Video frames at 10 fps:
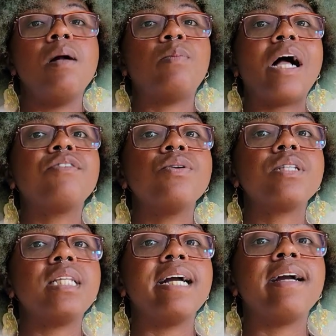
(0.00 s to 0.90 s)
Black folks
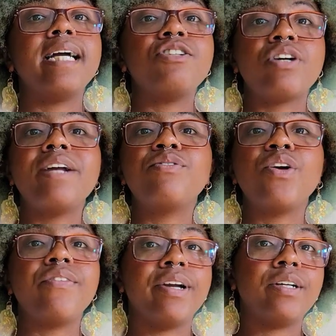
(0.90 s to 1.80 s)
in the area had tried for
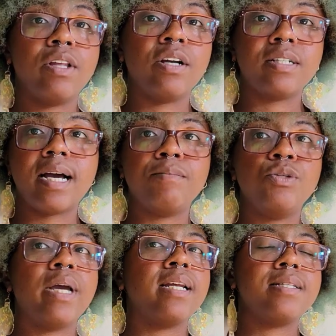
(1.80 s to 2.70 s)
a very long time to
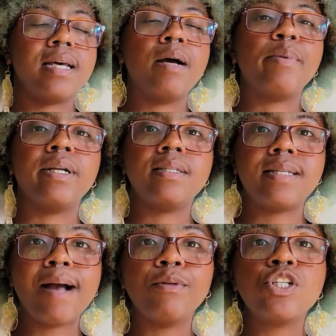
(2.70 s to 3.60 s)
get it set up and
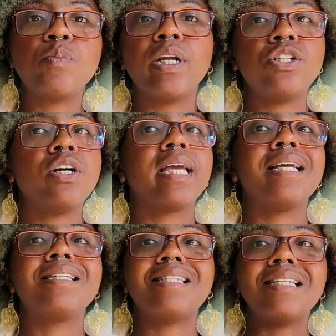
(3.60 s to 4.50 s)
established, but it took
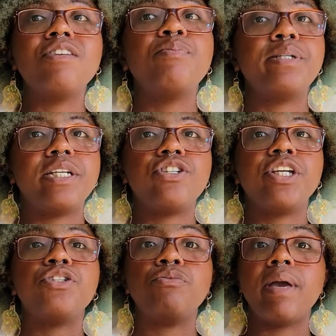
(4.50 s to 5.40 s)
extensive
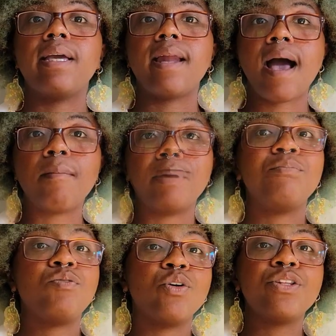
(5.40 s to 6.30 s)
petitioning to make it happen.
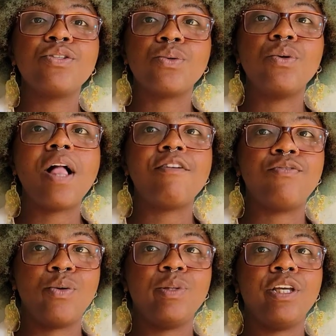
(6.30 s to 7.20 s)
Before the school had
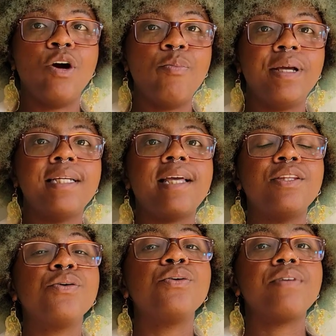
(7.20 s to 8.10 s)
formally opened, a
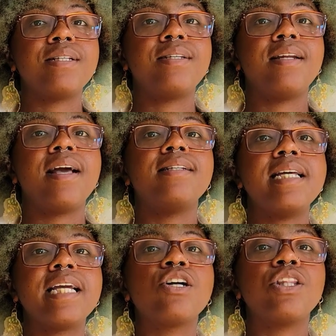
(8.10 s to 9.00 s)
local resident had
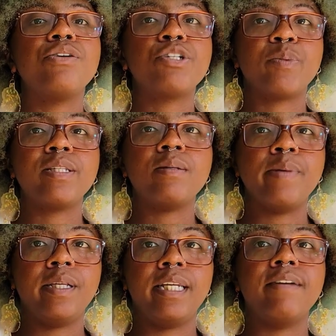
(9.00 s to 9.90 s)
taken on the
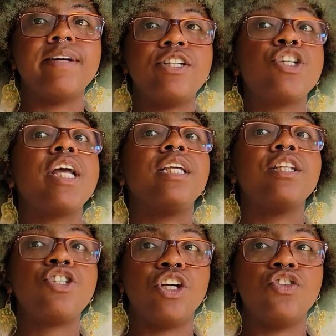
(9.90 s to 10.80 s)
responsibility of educating
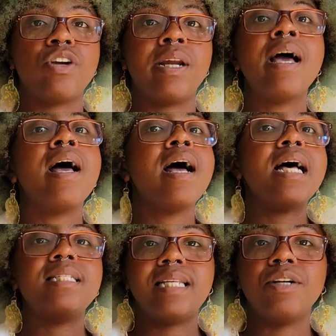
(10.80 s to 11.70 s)
the children,
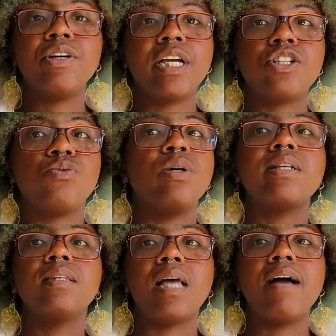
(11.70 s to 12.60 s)
as segregation was
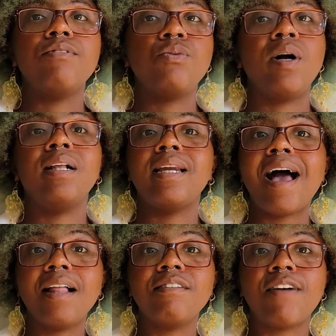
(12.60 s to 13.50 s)
alive and well in
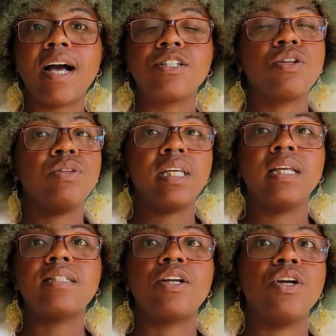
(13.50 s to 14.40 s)
Halifax, so the
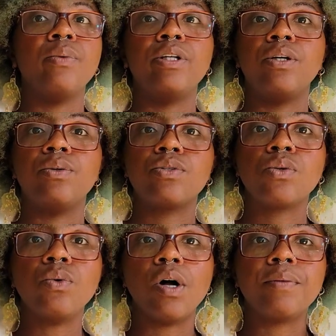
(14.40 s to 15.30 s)
kids had nowhere to go to
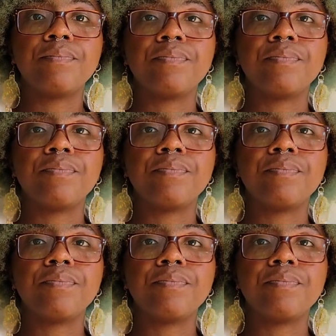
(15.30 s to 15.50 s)
school.